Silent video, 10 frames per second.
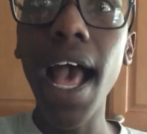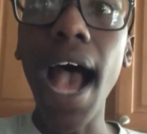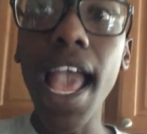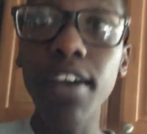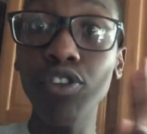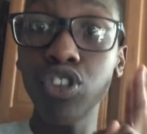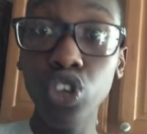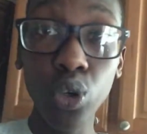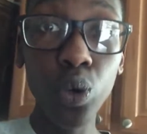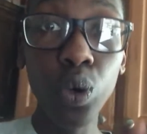I have
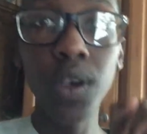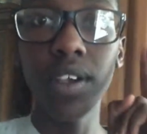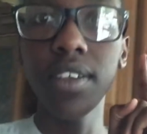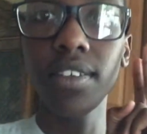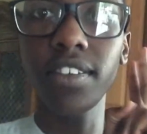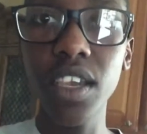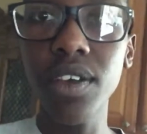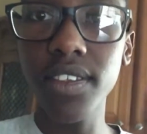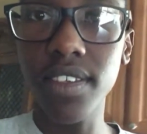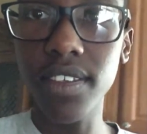2
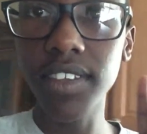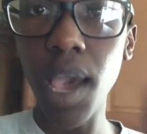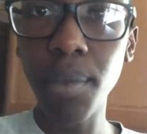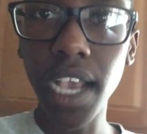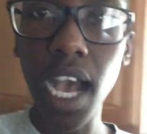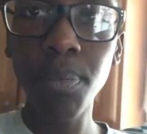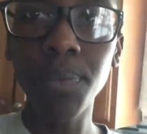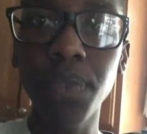series coming up.